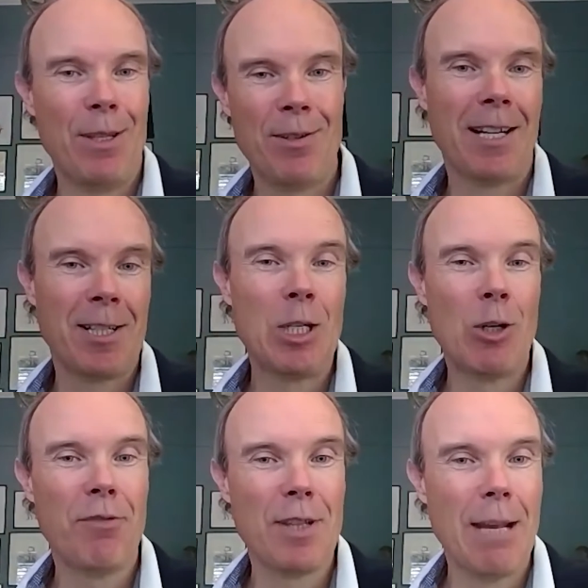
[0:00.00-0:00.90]
is actually good
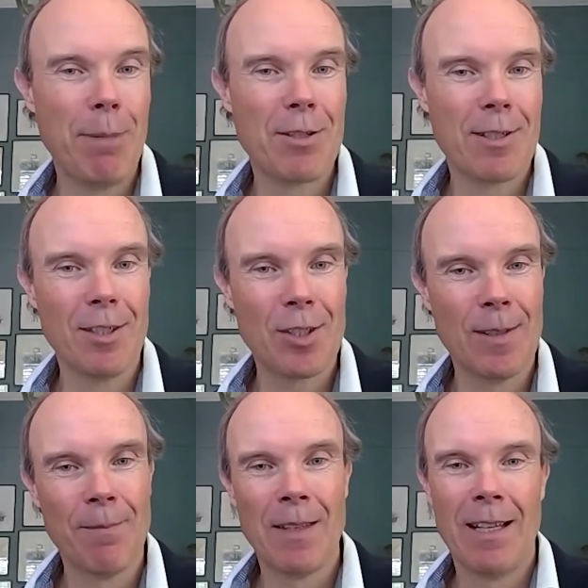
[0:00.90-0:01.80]
for their business.
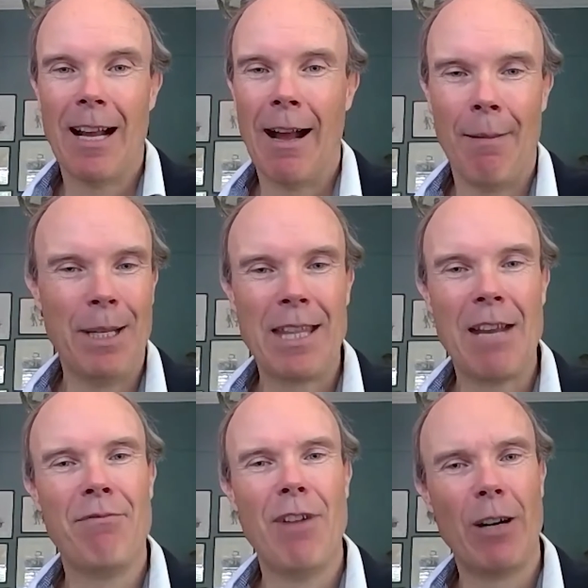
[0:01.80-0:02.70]
but
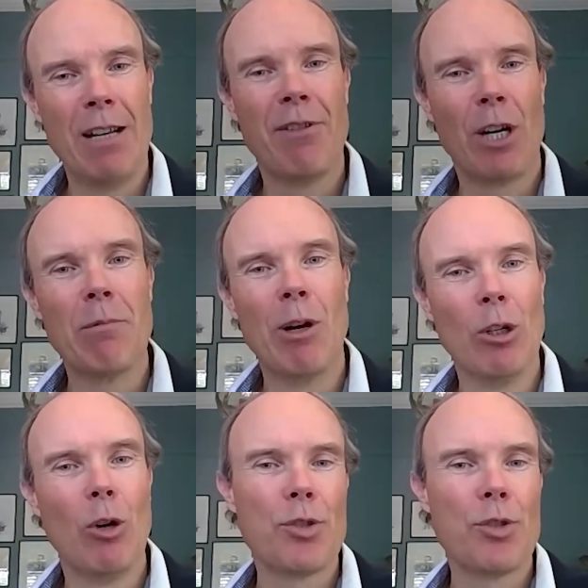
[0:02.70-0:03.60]
they're very, very well
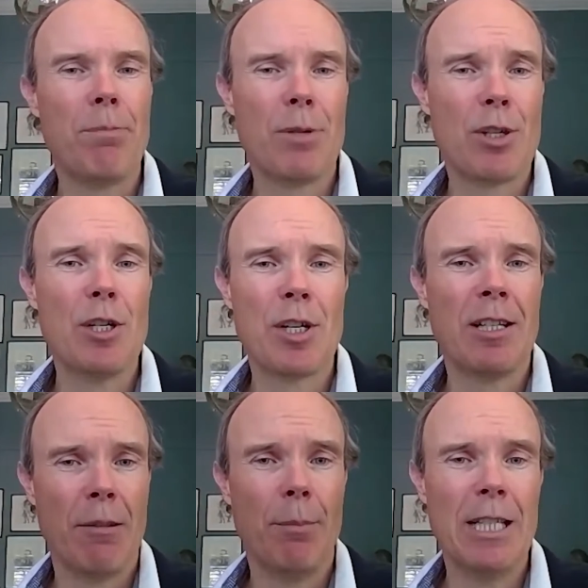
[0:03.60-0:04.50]
also positioned in
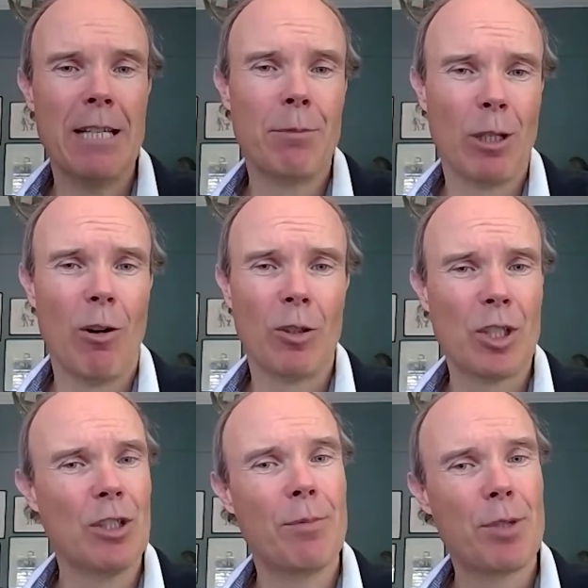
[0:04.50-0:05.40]
the medium to long
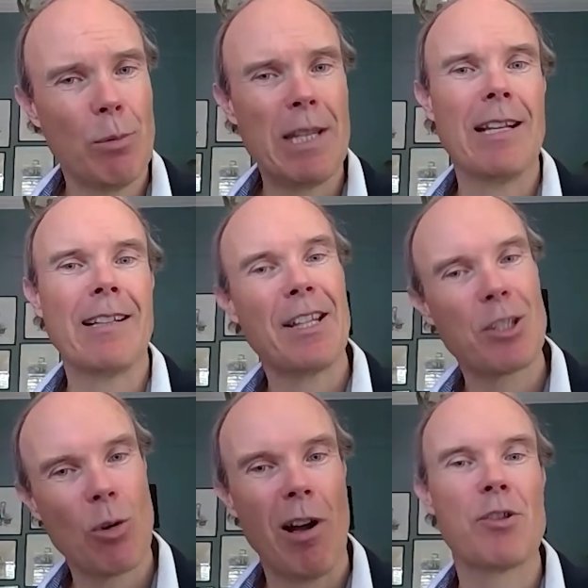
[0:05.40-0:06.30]
term. So we think that's
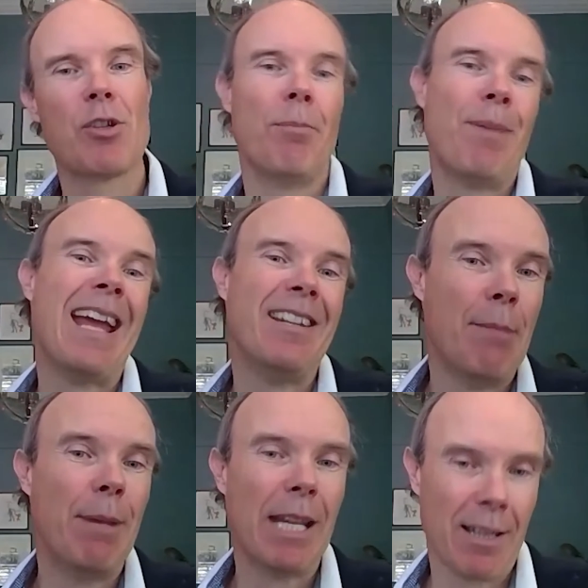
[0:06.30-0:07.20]
quite sort of
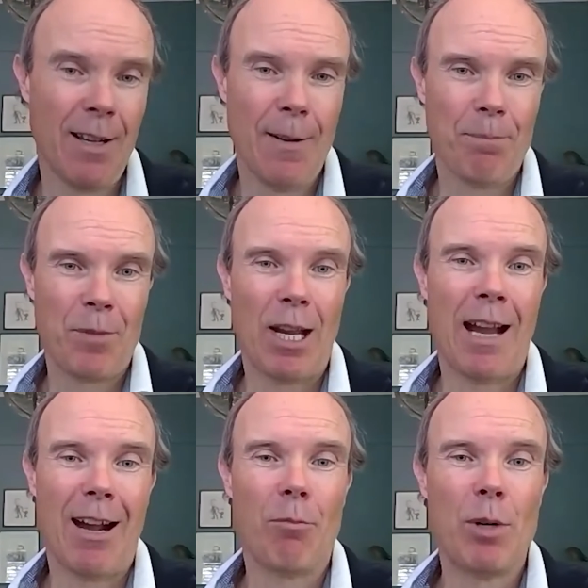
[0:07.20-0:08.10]
pandemic
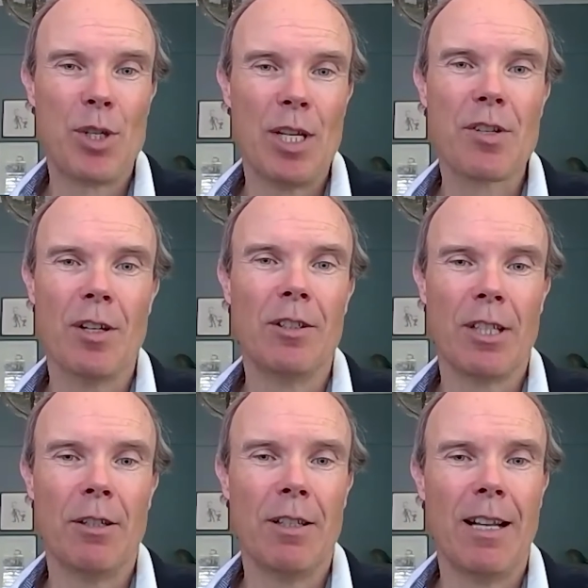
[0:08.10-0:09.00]
resistant,
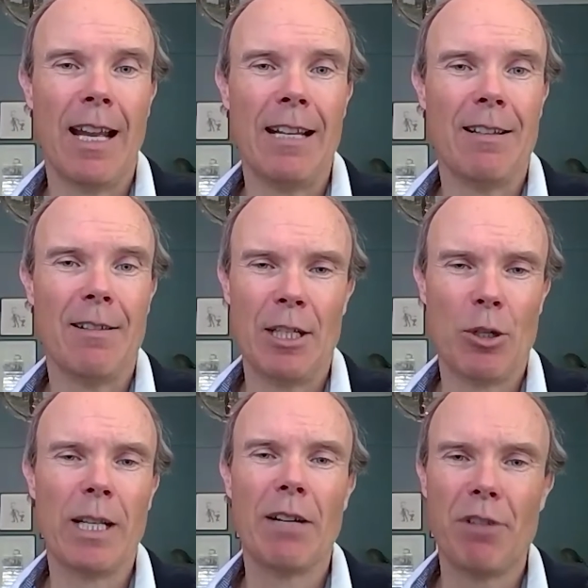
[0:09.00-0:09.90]
and they're
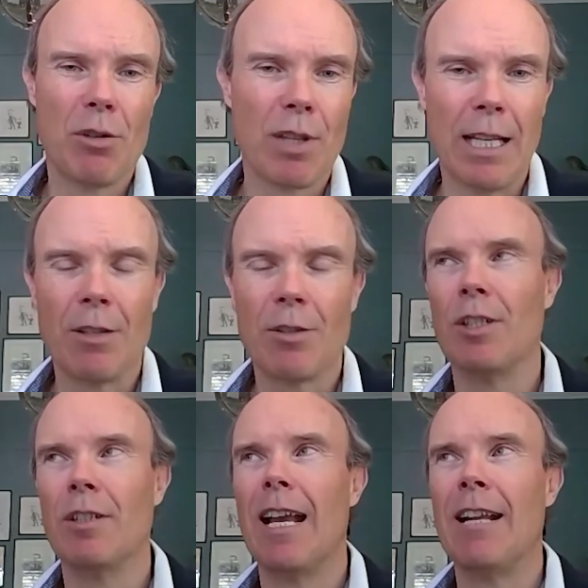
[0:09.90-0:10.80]
doing a few things,
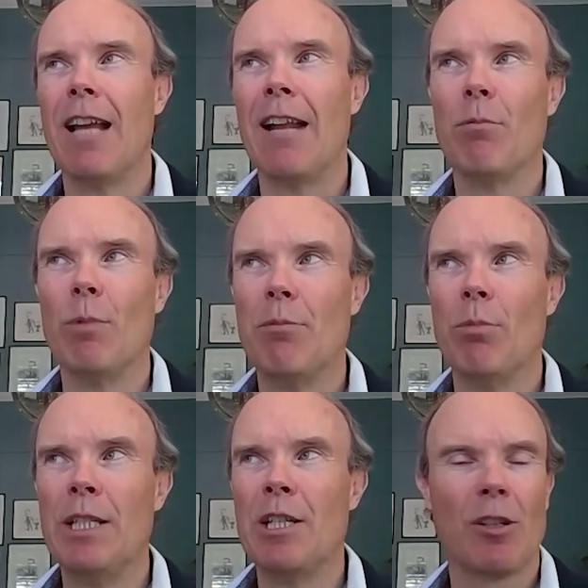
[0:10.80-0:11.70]
and we
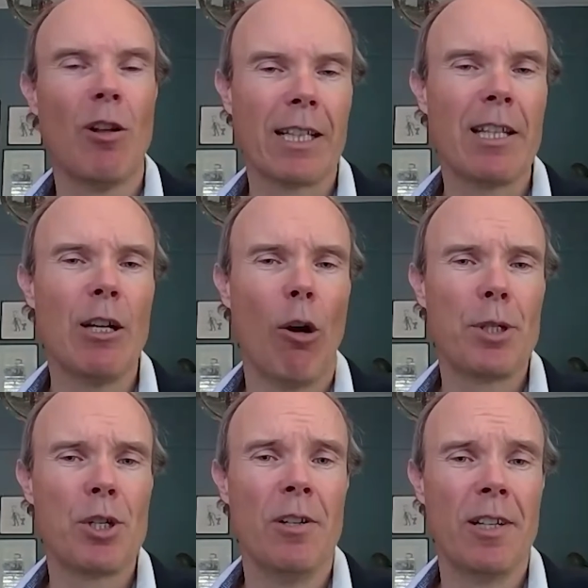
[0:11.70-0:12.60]
just like the
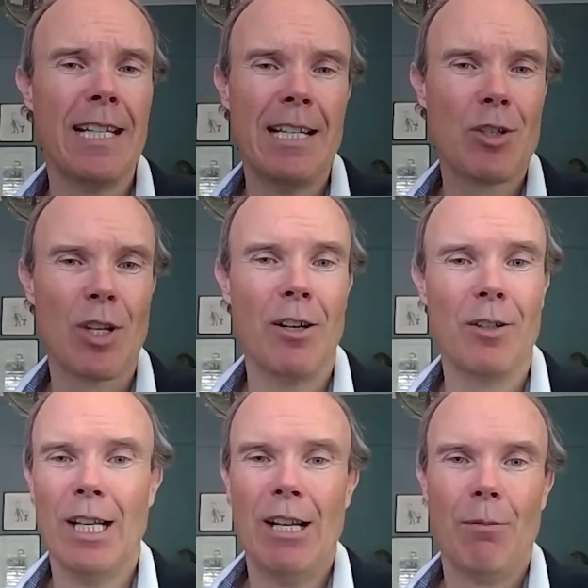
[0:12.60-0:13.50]
opportunity. So
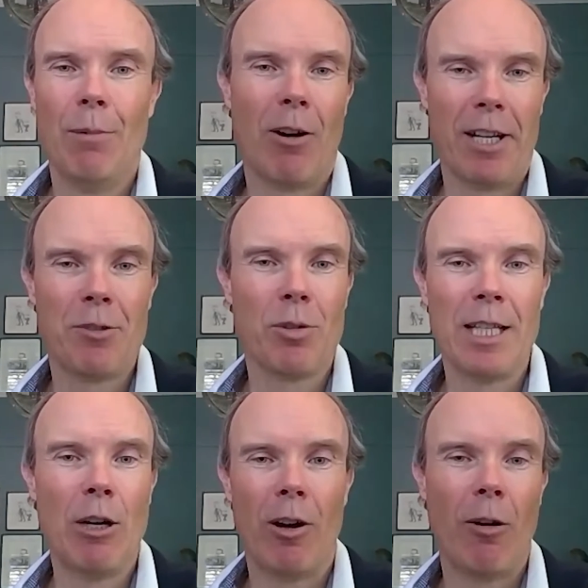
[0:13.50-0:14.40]
we kind of took
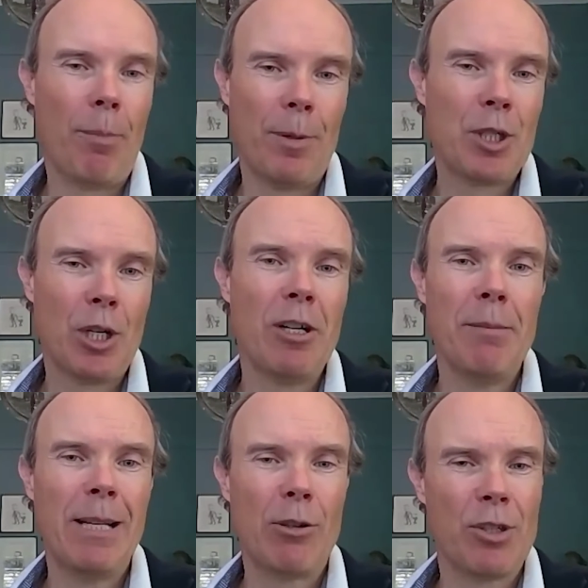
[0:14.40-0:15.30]
the opportunity
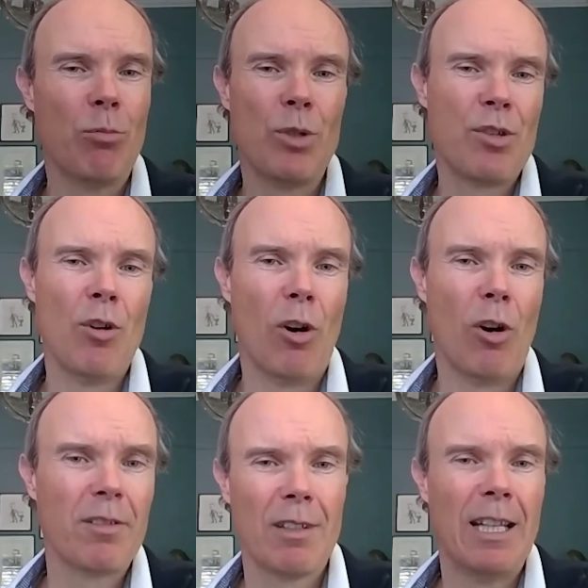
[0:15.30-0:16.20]
because it was not
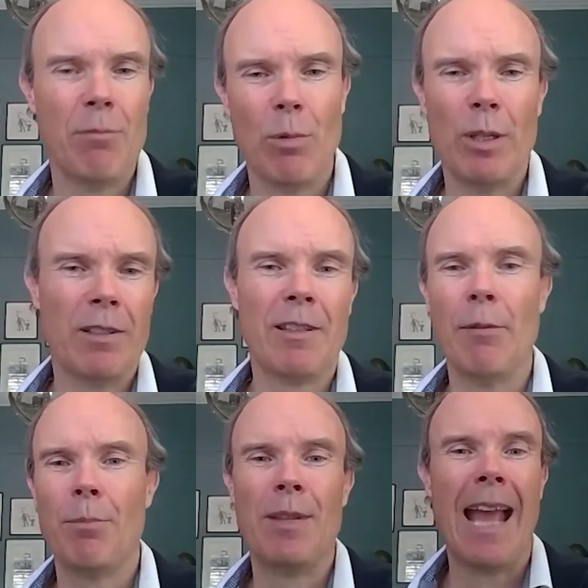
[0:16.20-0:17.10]

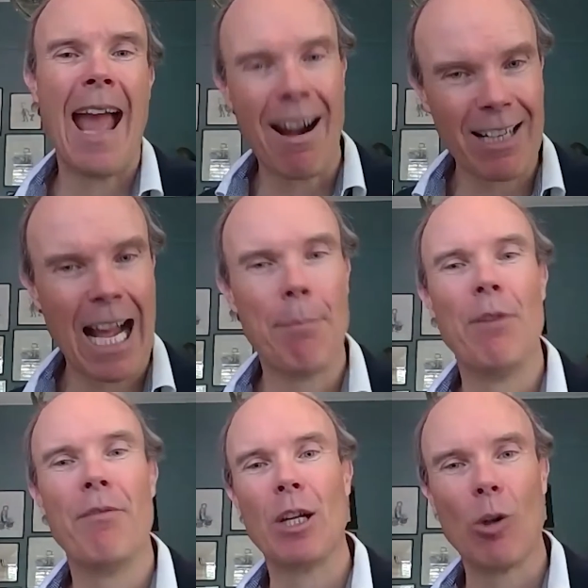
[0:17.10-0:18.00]
the outcome
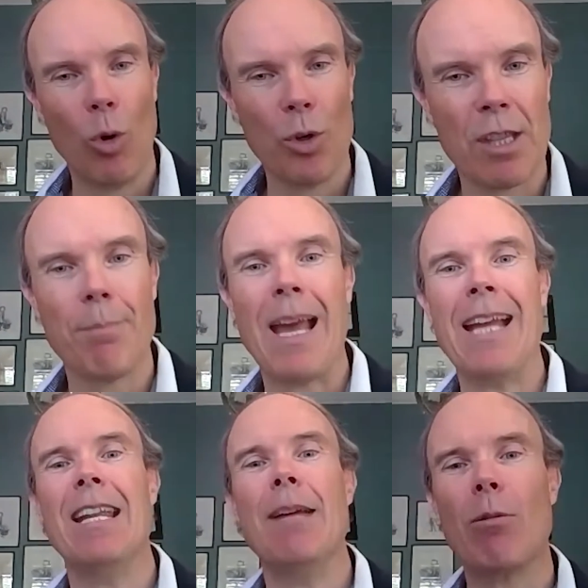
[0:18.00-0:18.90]
of the course of the
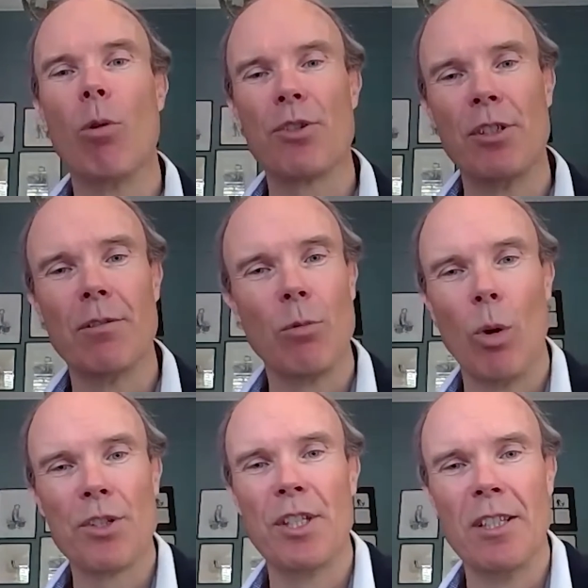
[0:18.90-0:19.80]
pandemic
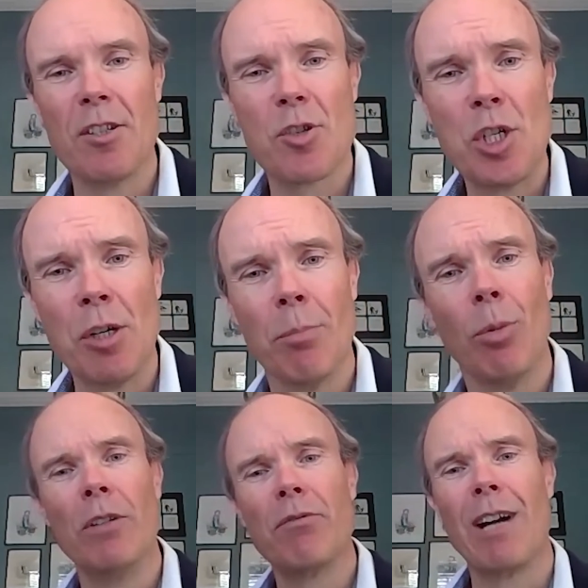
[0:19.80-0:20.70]
wasn't a decision
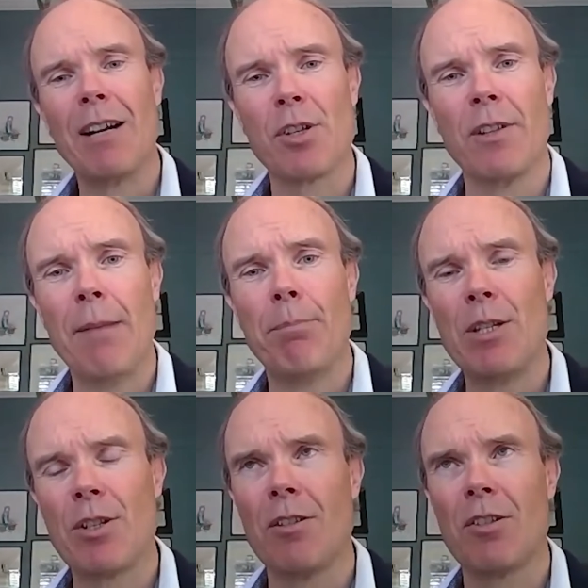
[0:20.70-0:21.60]
point for us on that
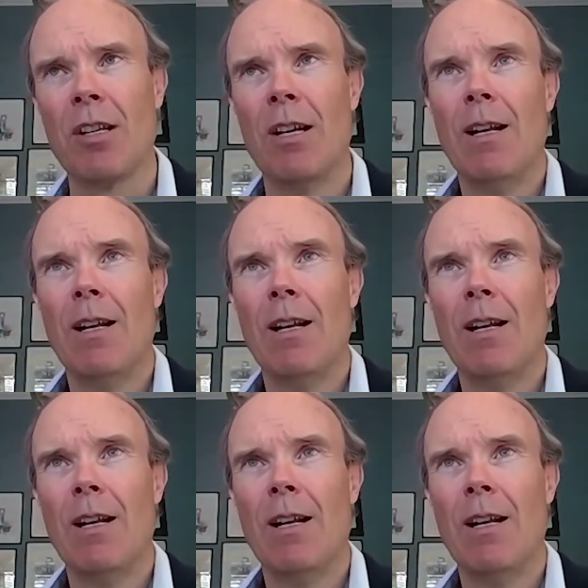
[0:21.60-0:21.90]
business.